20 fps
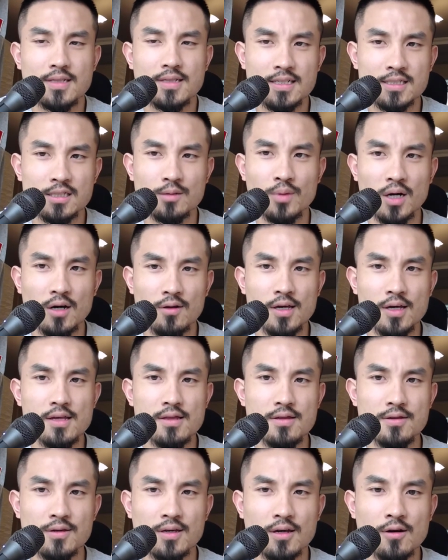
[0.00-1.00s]
That's about
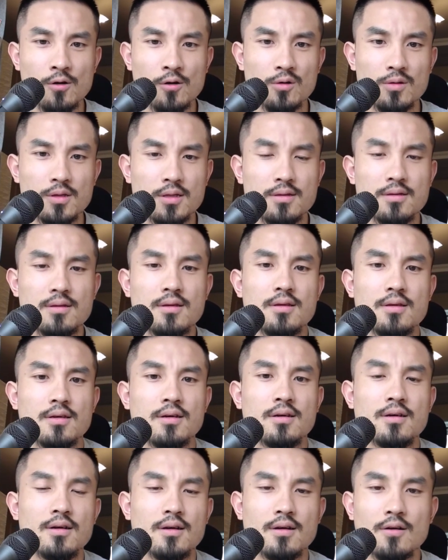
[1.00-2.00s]
it. You can hold it
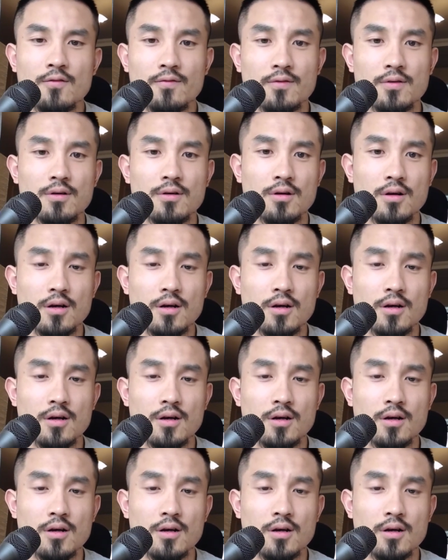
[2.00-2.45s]
over